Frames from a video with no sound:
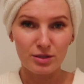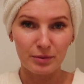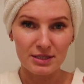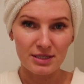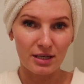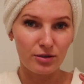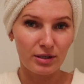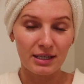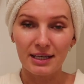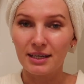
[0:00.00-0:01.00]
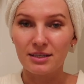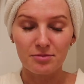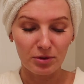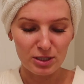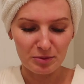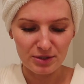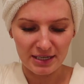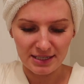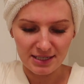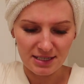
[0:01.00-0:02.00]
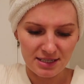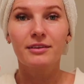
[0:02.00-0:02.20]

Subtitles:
the ones that you can get in multiple sizes,